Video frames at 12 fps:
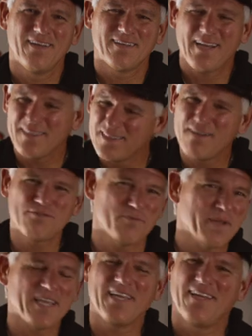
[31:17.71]
God loves
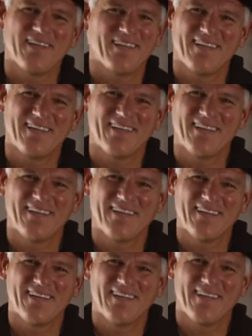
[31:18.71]
me.
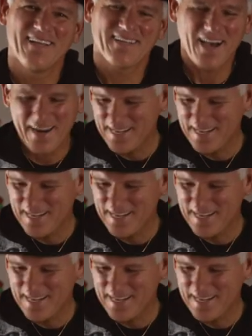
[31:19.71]
God